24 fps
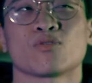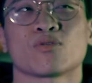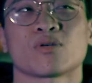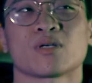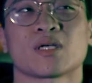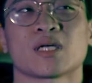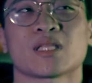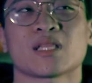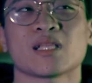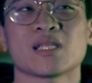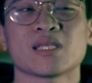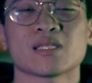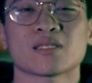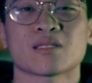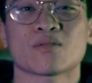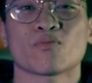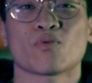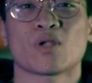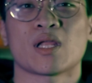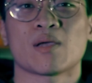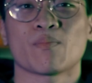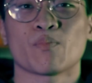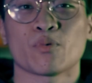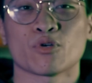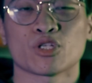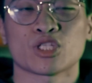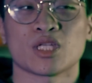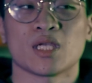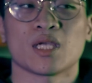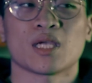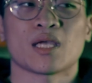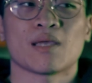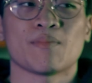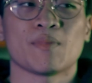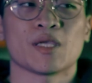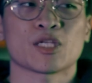or at least when I'm
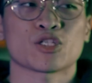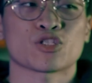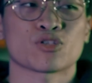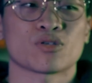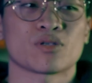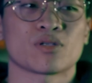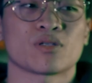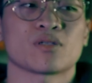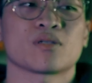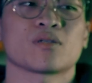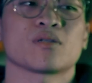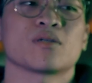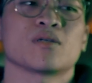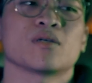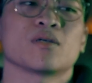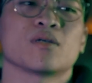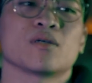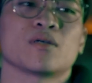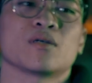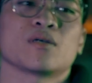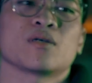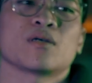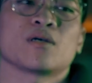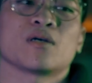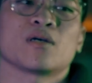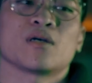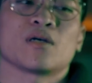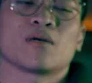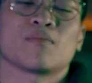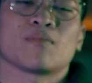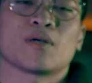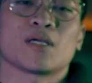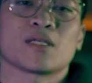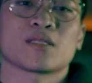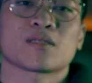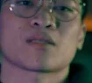pushing, I make sure
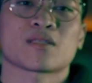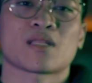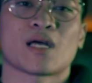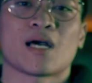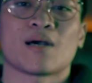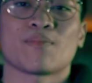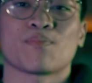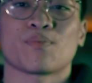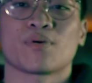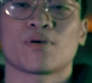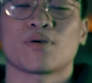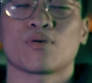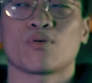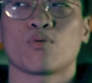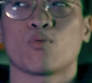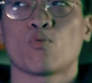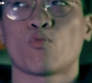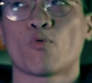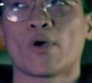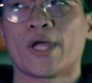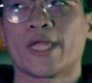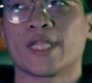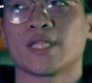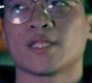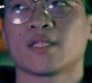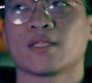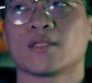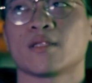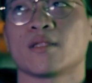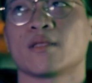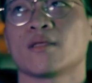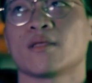I stop when,